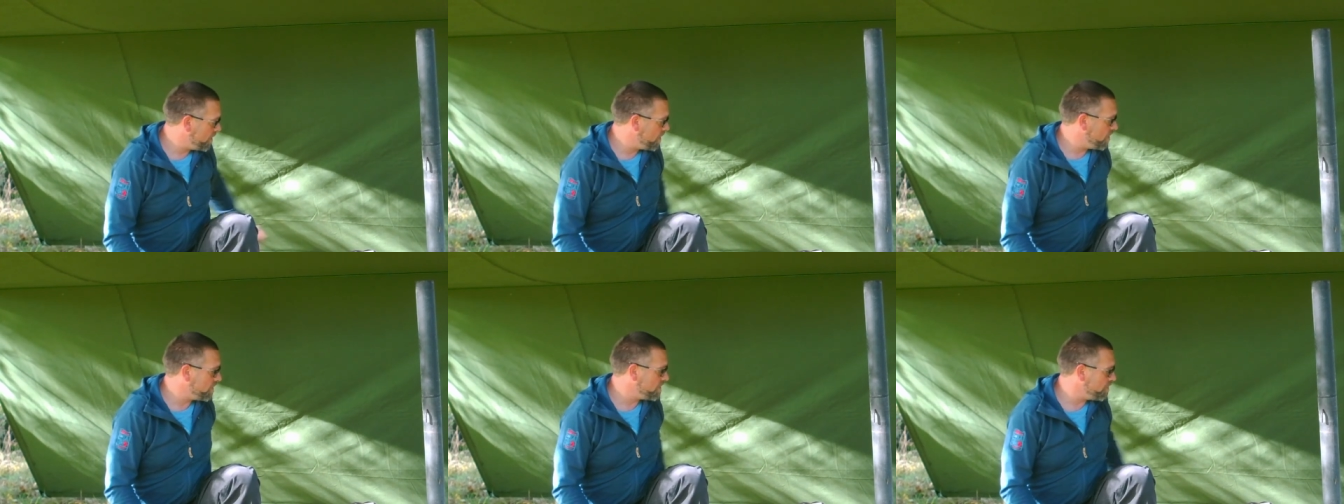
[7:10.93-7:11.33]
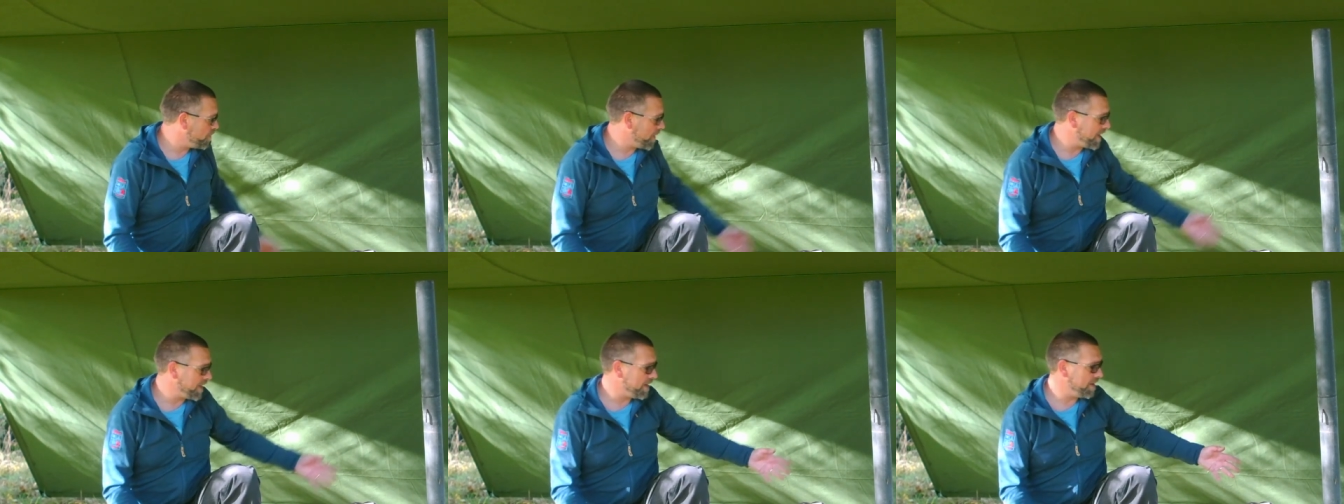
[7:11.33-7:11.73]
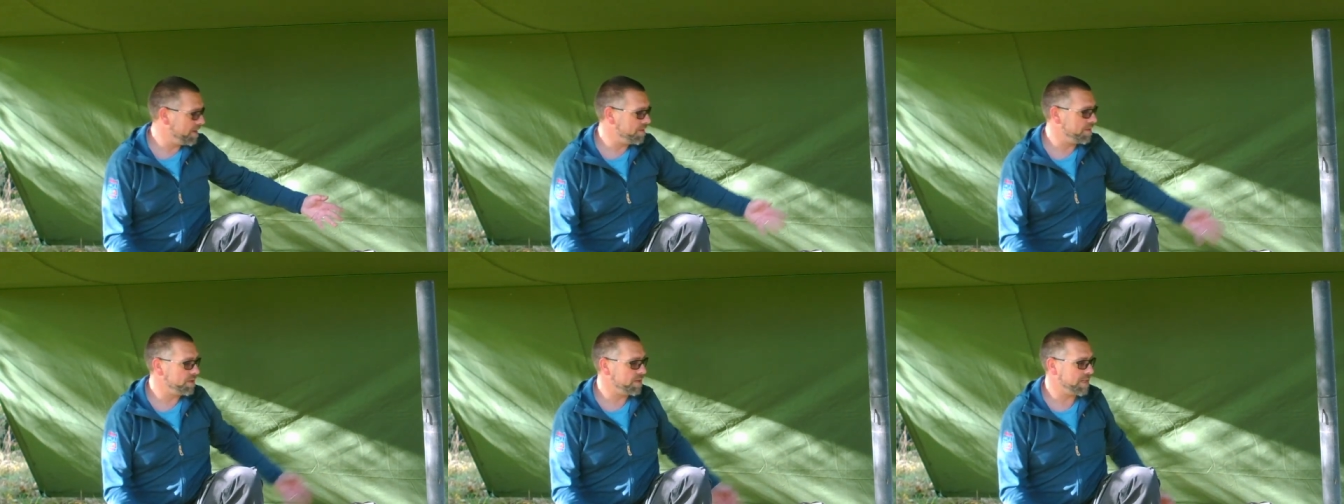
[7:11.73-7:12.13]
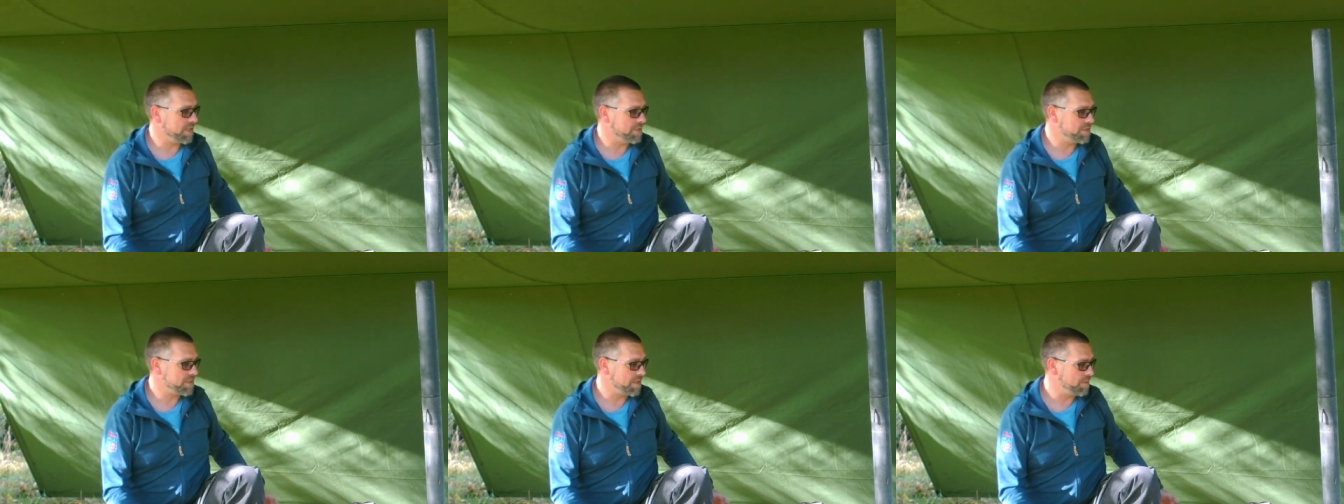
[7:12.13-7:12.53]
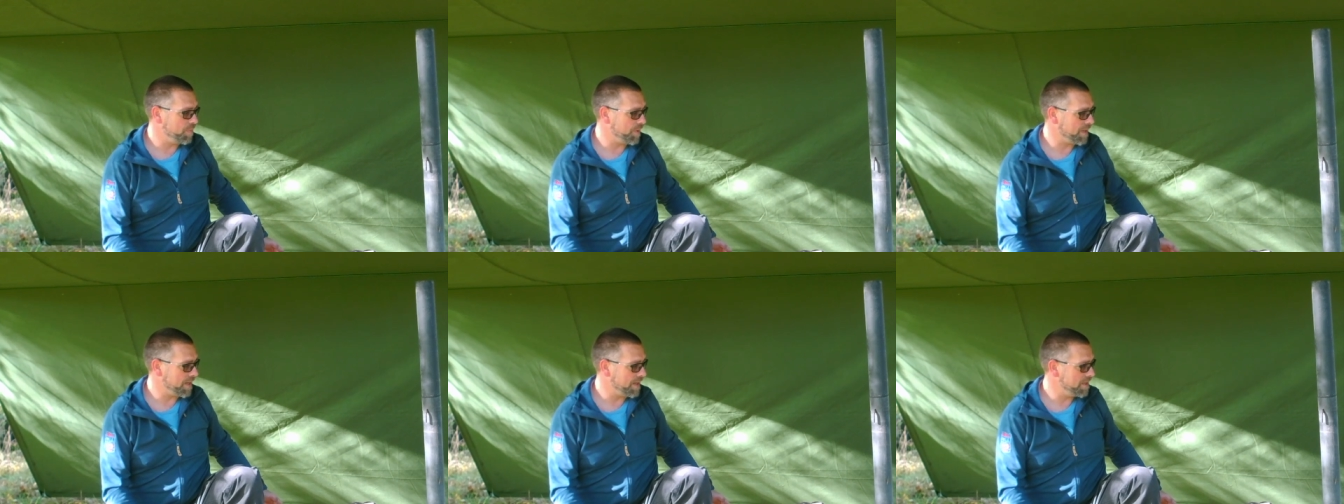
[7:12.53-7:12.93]
along the back here that I can
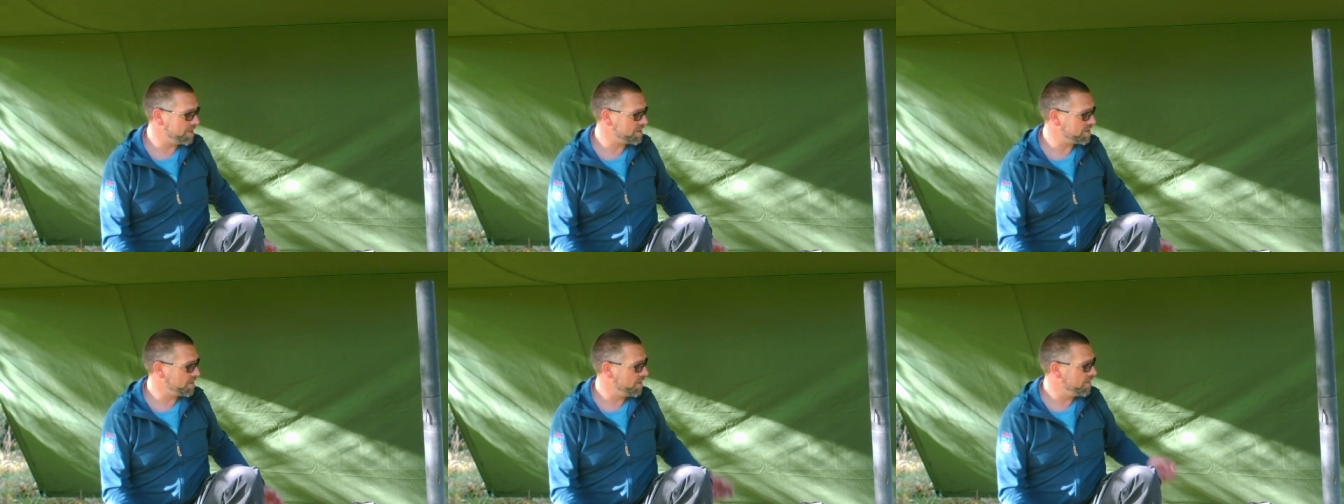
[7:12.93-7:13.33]
sleep against.